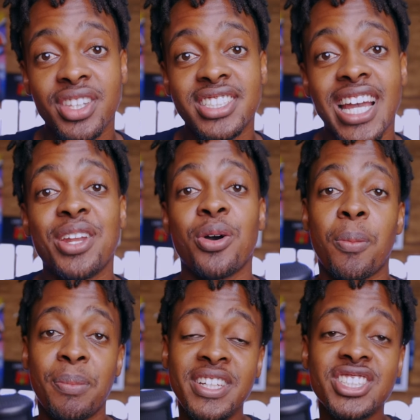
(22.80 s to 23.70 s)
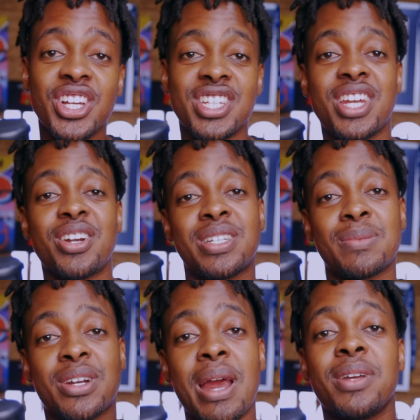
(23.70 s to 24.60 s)
the channel, please consider
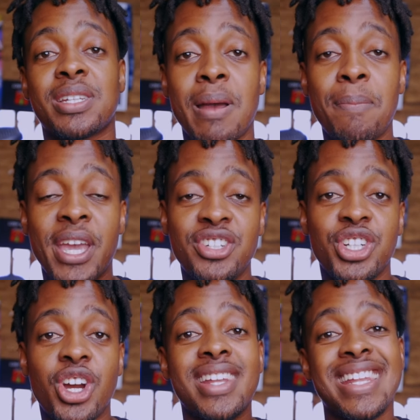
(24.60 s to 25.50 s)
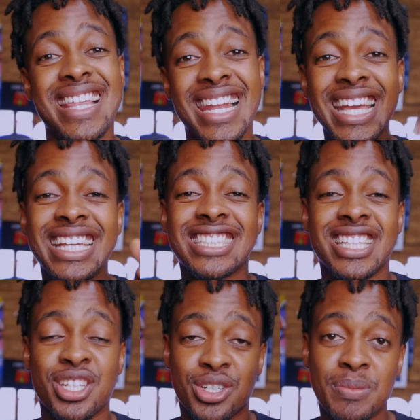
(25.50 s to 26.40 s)
subscribing to my Patreon. The link is
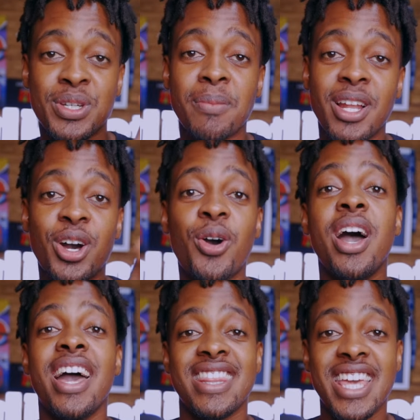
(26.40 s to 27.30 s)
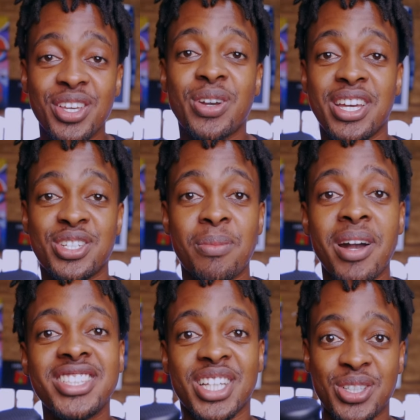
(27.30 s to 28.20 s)
in the description below. Thank you guys so
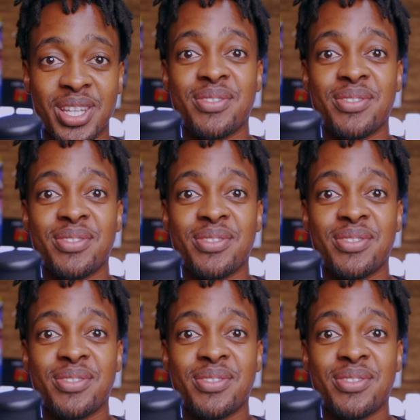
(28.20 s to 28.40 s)
much. Enjoy the